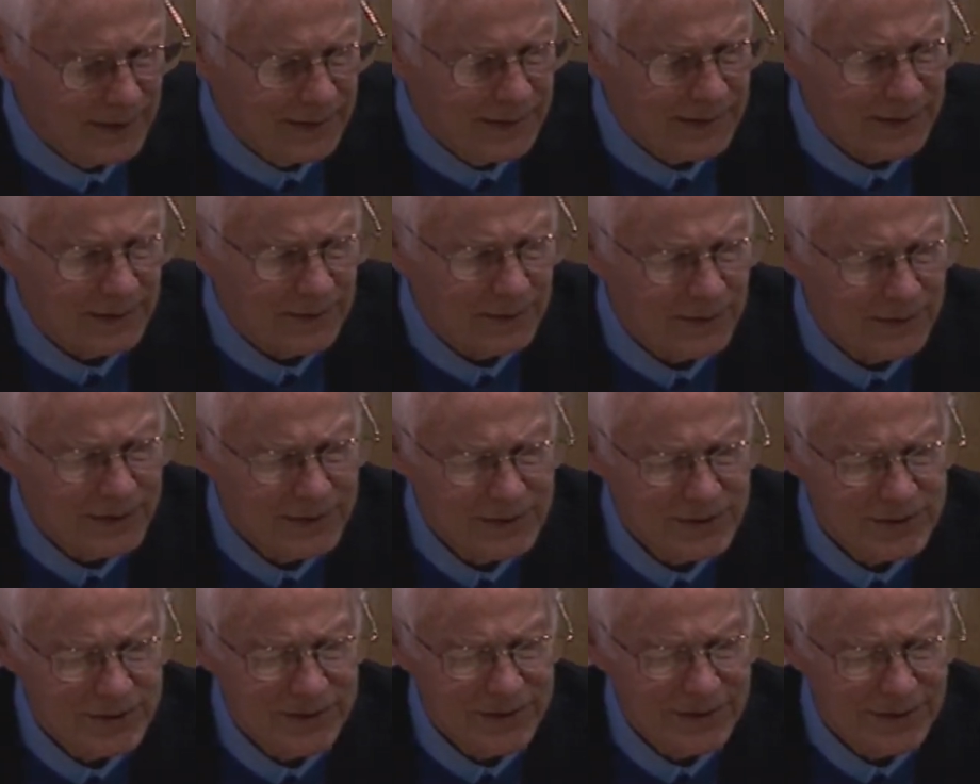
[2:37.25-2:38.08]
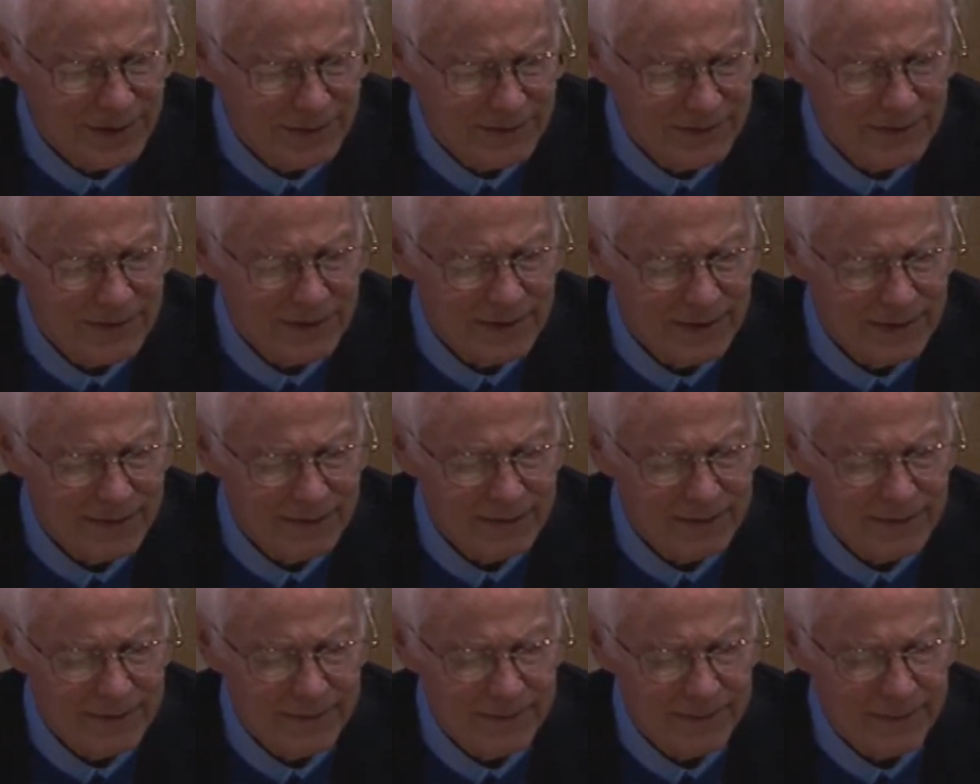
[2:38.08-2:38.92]
that one should never
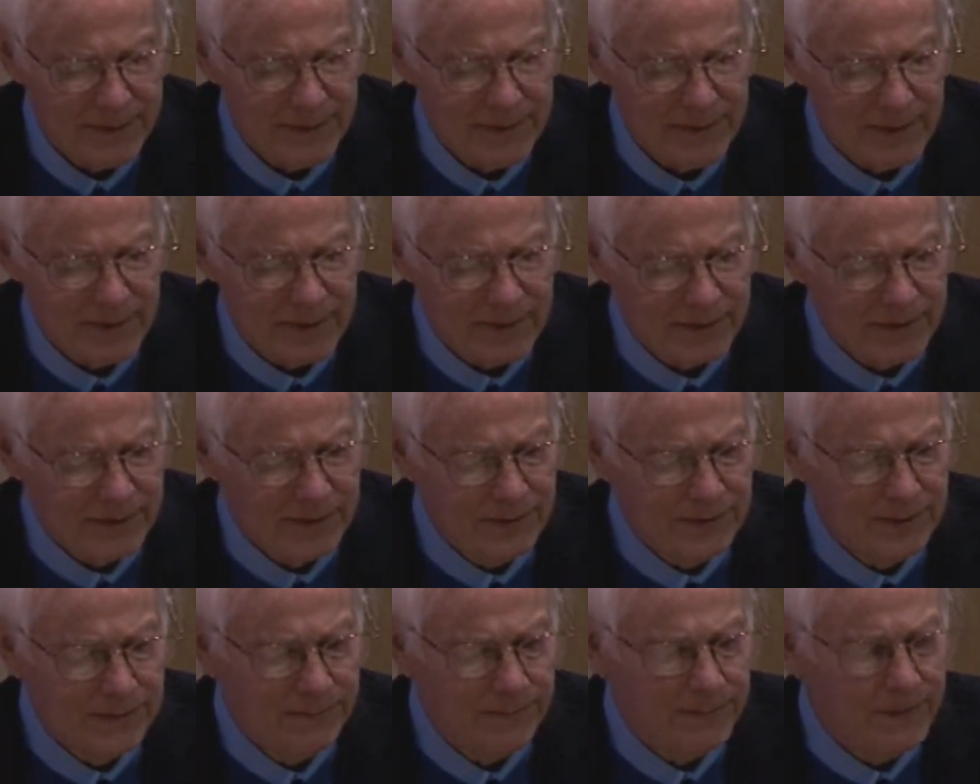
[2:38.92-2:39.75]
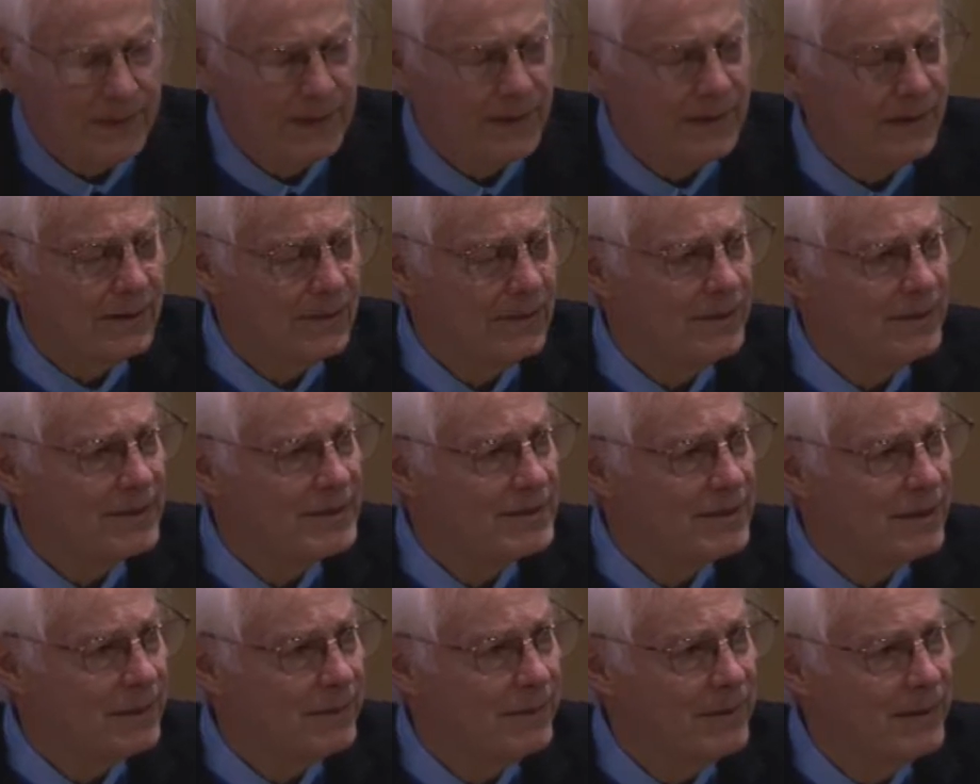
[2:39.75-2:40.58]
ever argue with
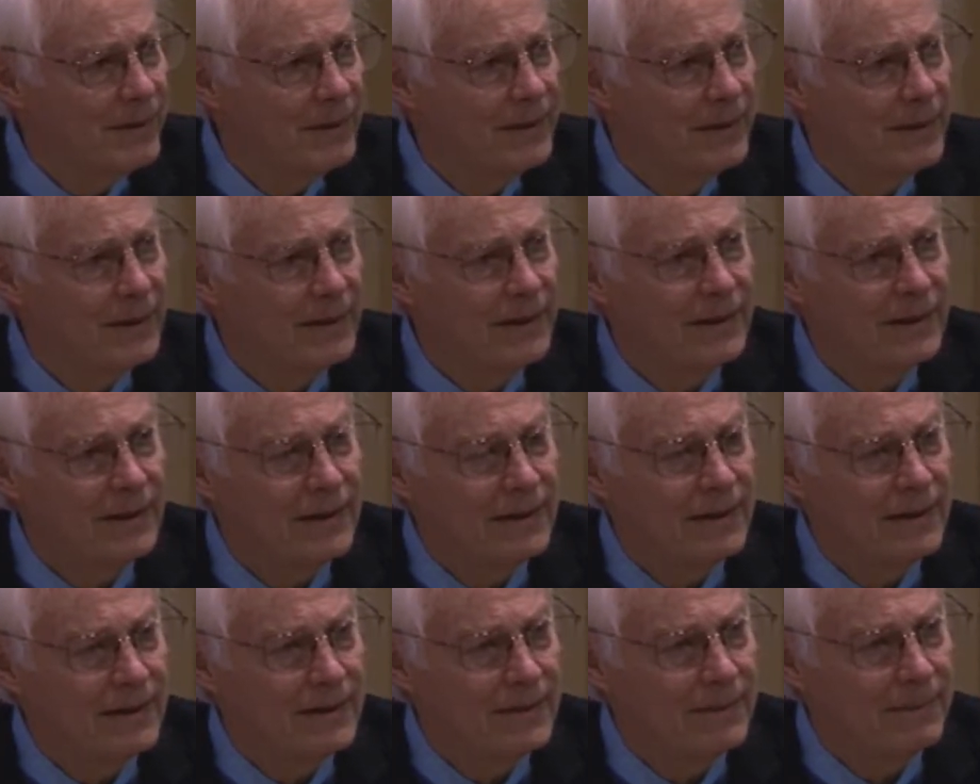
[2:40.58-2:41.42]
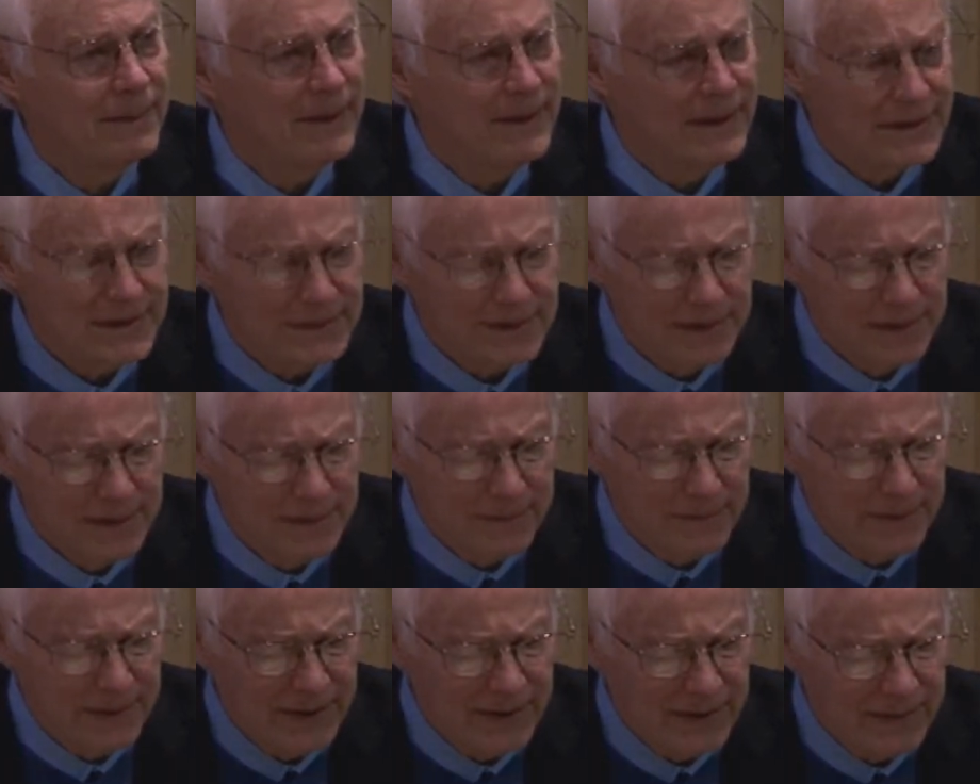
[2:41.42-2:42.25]
someone uh, that buys ink
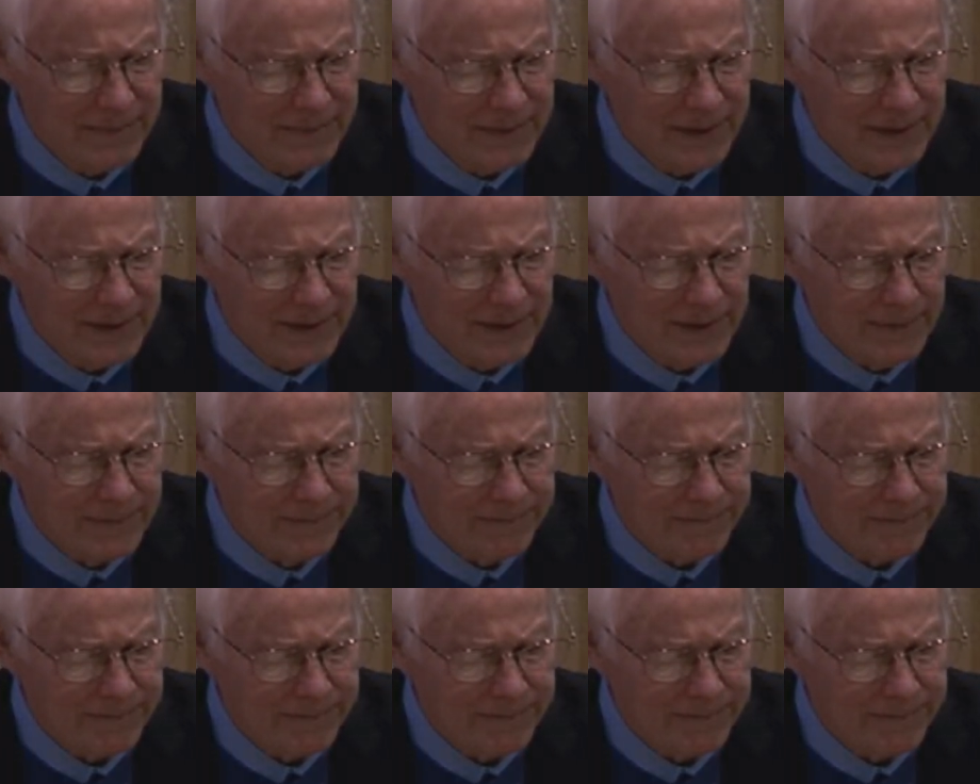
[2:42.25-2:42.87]
by the barrel.